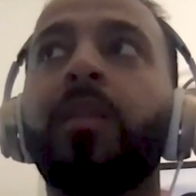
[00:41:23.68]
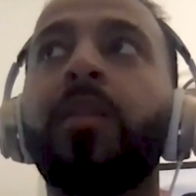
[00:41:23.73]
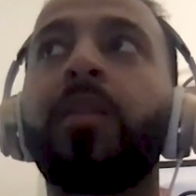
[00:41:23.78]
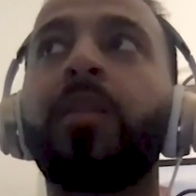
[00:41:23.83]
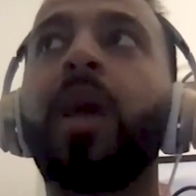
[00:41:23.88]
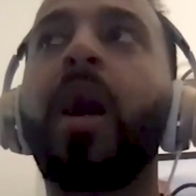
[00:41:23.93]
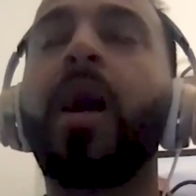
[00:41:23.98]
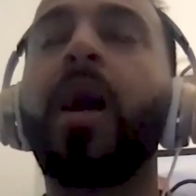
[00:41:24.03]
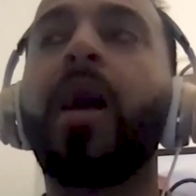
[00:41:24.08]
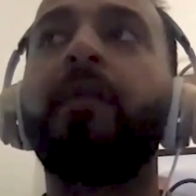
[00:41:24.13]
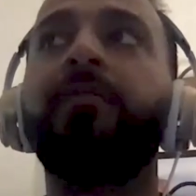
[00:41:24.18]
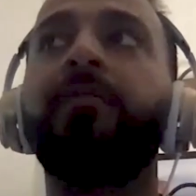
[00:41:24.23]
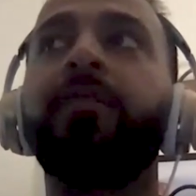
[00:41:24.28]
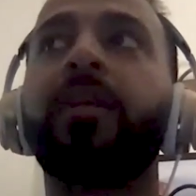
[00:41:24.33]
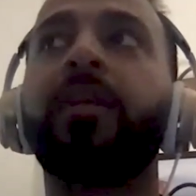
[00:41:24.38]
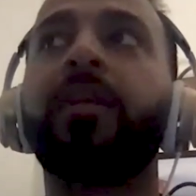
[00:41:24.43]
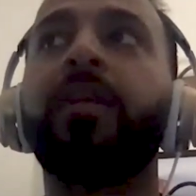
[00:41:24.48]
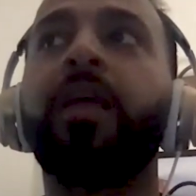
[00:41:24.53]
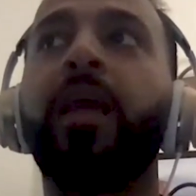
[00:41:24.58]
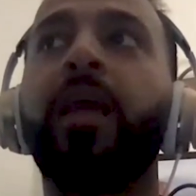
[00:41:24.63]
not having
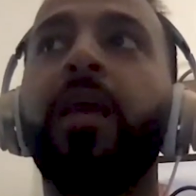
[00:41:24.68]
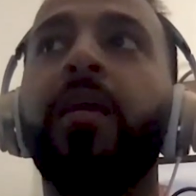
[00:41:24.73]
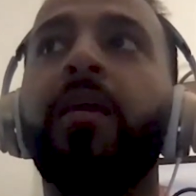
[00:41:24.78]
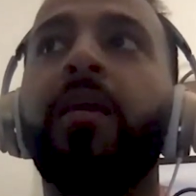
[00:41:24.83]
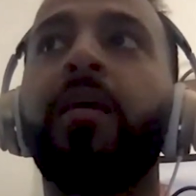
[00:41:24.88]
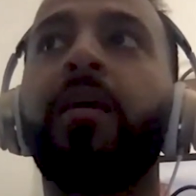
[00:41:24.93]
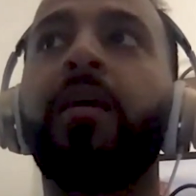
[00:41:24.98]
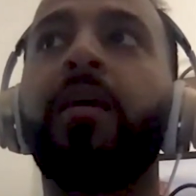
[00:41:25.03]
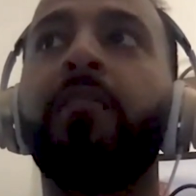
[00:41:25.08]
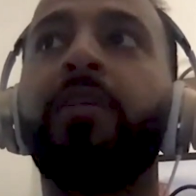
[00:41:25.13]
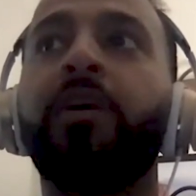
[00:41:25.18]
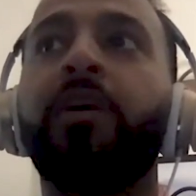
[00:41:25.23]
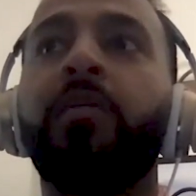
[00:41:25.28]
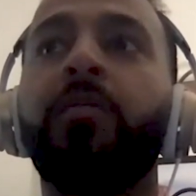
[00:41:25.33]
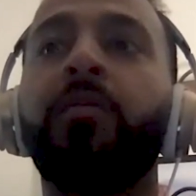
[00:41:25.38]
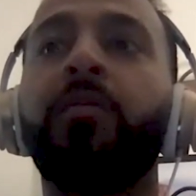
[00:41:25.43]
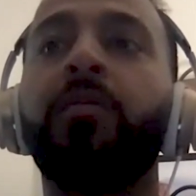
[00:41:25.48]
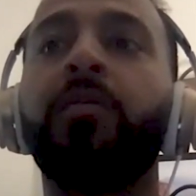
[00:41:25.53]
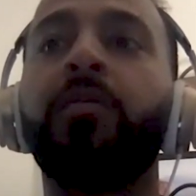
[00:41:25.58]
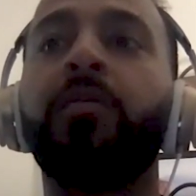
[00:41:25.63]
the data
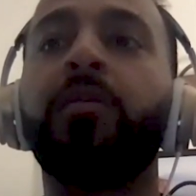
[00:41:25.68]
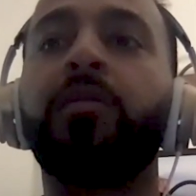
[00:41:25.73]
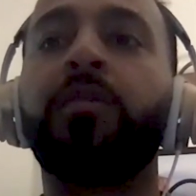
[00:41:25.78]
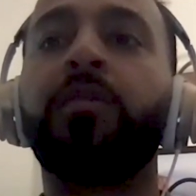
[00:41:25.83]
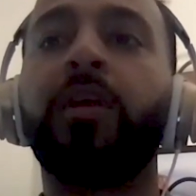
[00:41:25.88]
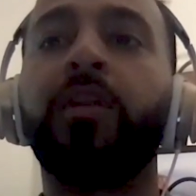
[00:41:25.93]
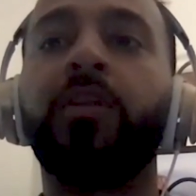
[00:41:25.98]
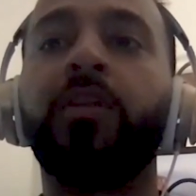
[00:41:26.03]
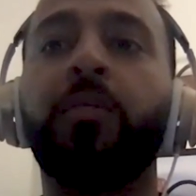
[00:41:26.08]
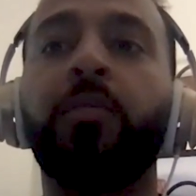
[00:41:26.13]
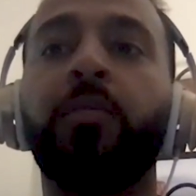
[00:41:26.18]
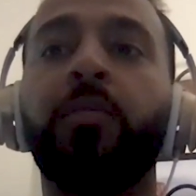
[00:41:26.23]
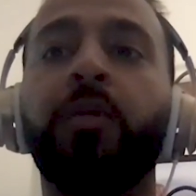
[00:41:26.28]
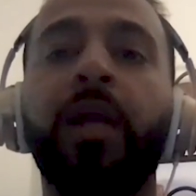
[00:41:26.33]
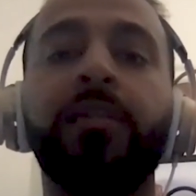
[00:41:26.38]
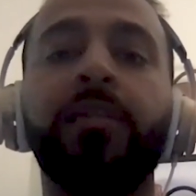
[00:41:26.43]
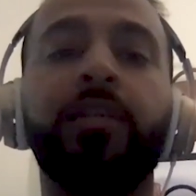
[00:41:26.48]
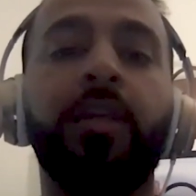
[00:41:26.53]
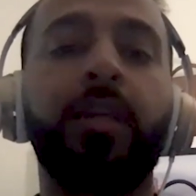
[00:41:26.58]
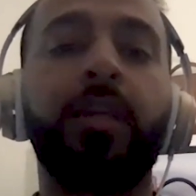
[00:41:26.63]
available to interpret
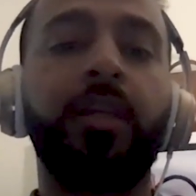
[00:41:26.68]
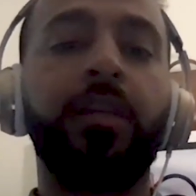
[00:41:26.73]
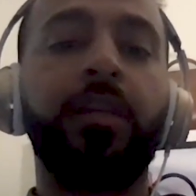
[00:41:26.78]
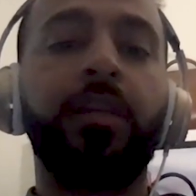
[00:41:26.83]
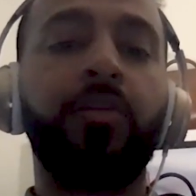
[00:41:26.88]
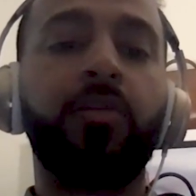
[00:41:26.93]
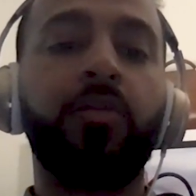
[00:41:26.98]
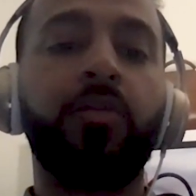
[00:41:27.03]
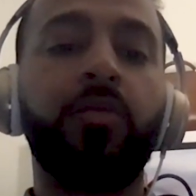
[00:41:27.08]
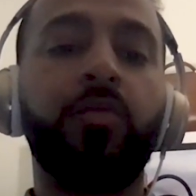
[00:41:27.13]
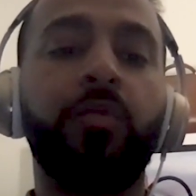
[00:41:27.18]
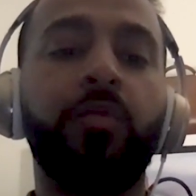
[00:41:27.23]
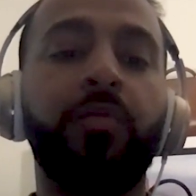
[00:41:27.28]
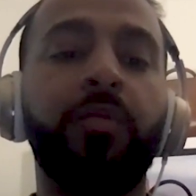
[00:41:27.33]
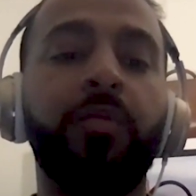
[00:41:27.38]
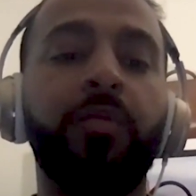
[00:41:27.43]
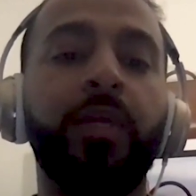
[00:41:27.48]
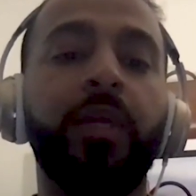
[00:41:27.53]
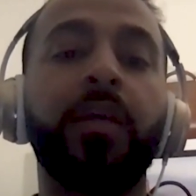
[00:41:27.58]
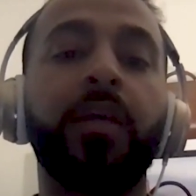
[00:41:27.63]
as I need to would
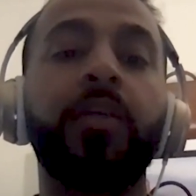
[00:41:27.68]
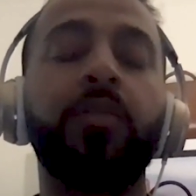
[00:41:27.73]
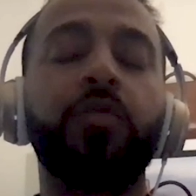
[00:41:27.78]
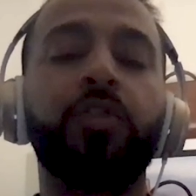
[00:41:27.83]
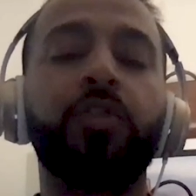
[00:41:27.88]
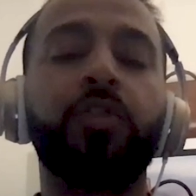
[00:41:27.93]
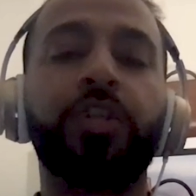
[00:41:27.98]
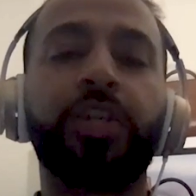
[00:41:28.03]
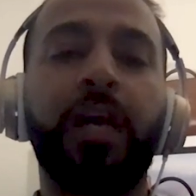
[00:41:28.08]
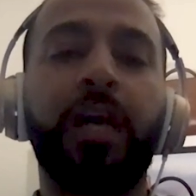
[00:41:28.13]
be a huge